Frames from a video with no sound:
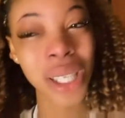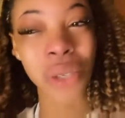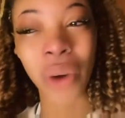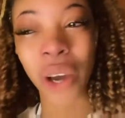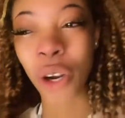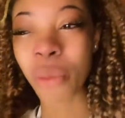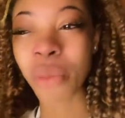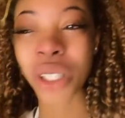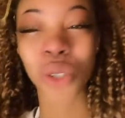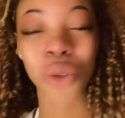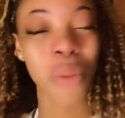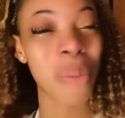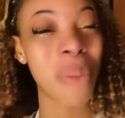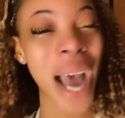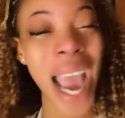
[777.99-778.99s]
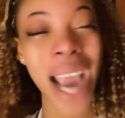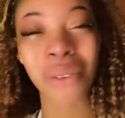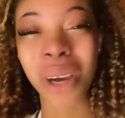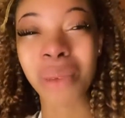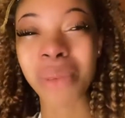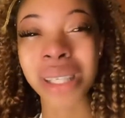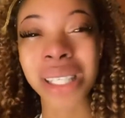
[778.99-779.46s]
This will not be
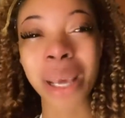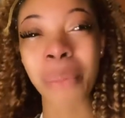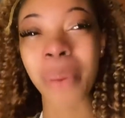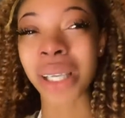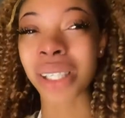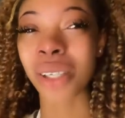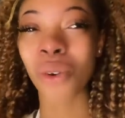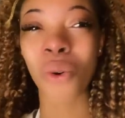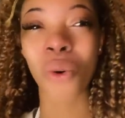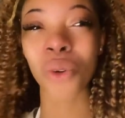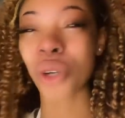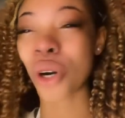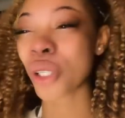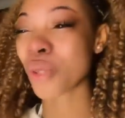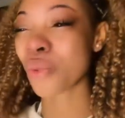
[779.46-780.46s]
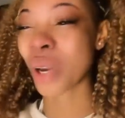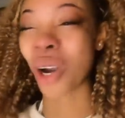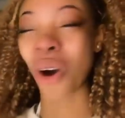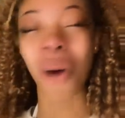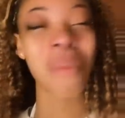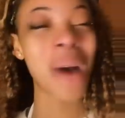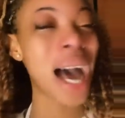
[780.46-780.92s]
Dubai when be say person go just
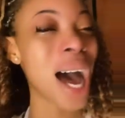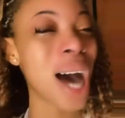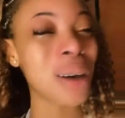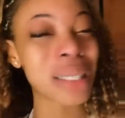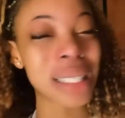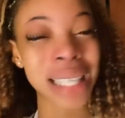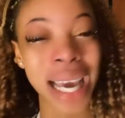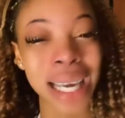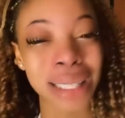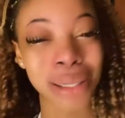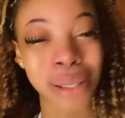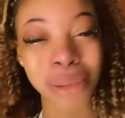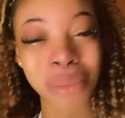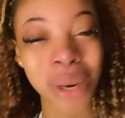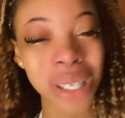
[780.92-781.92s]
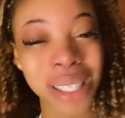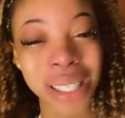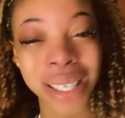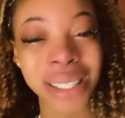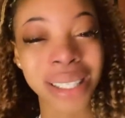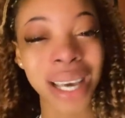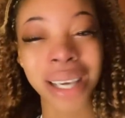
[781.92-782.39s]
quick come house, like 2
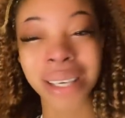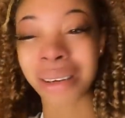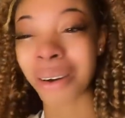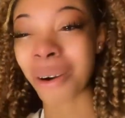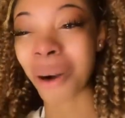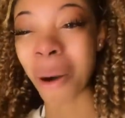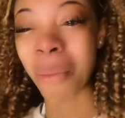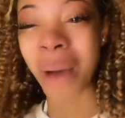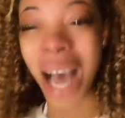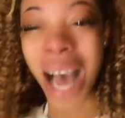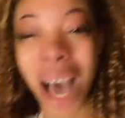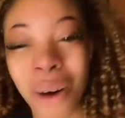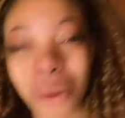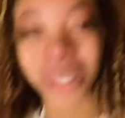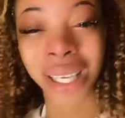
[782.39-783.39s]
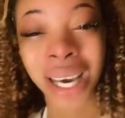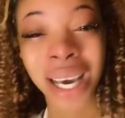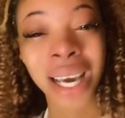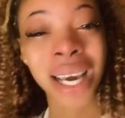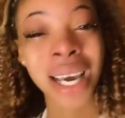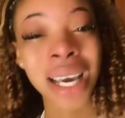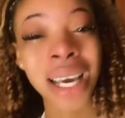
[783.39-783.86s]
months later you go come house.